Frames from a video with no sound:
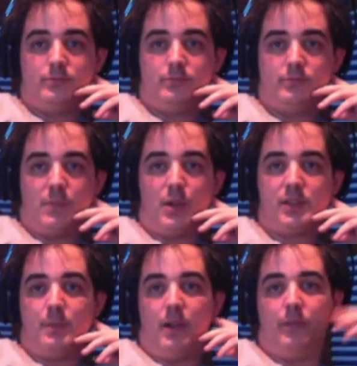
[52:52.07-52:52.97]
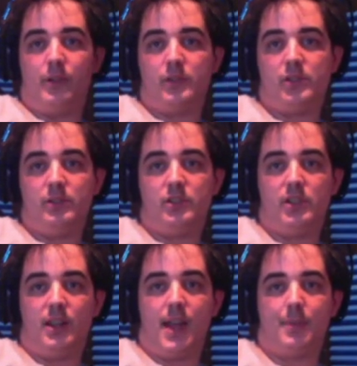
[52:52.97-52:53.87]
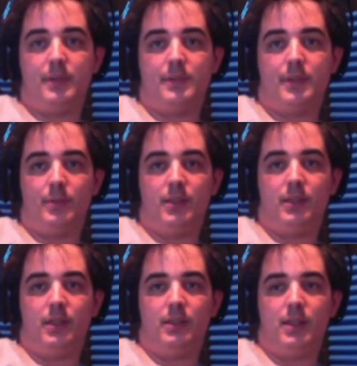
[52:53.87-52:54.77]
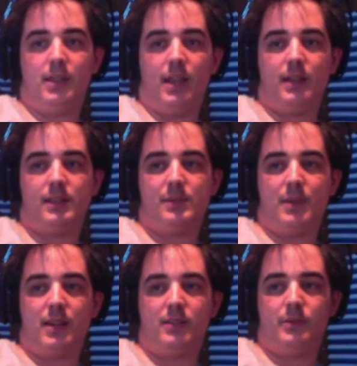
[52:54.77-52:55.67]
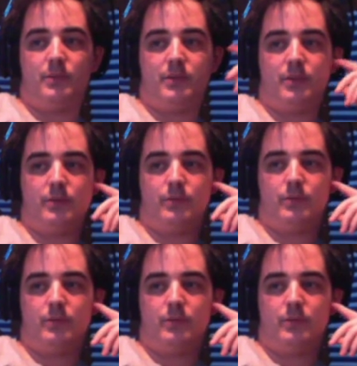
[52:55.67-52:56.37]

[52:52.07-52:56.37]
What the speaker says: Mouse malfunction, shit happens. I mean, they can't expect you to